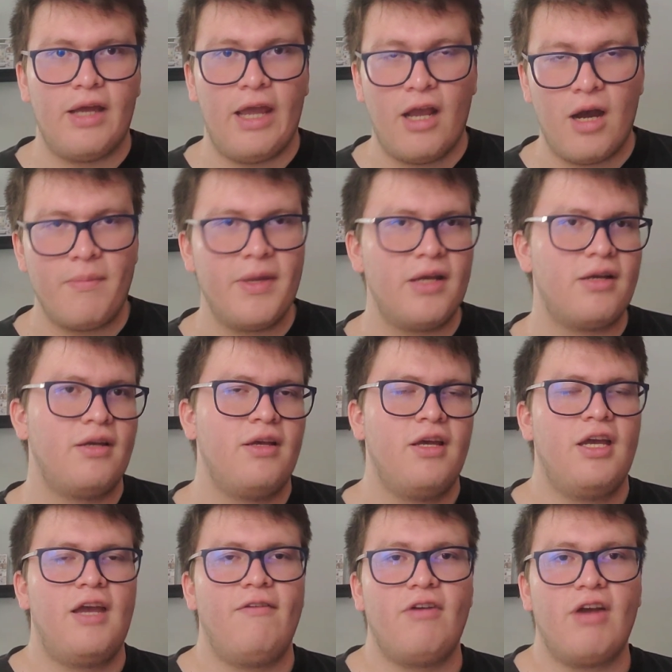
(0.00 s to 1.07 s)
a comic.
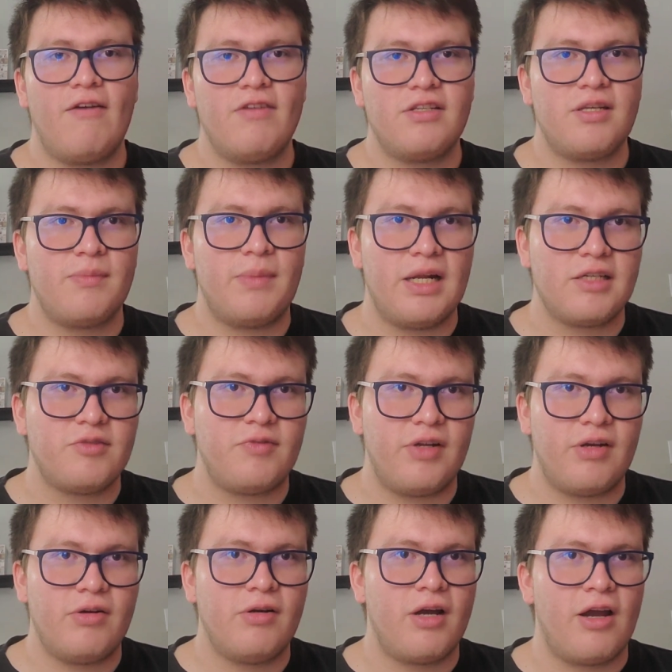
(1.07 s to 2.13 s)
If you haven't seen my last
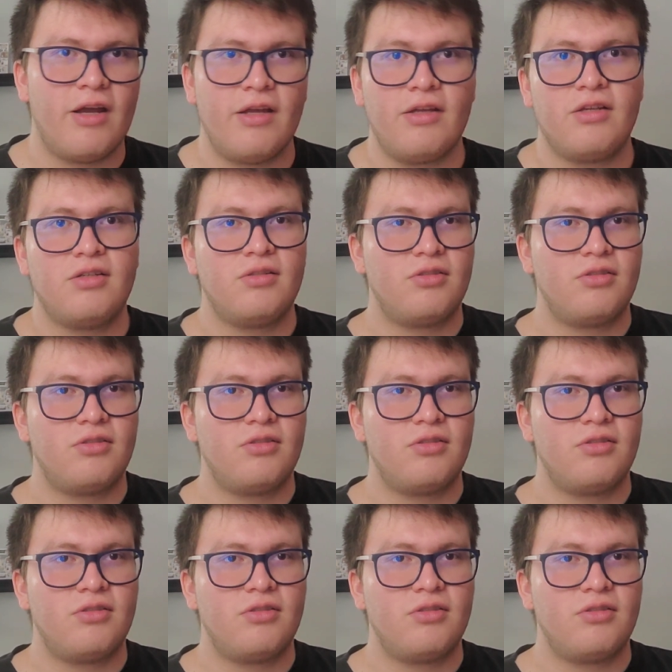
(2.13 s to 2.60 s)
video, I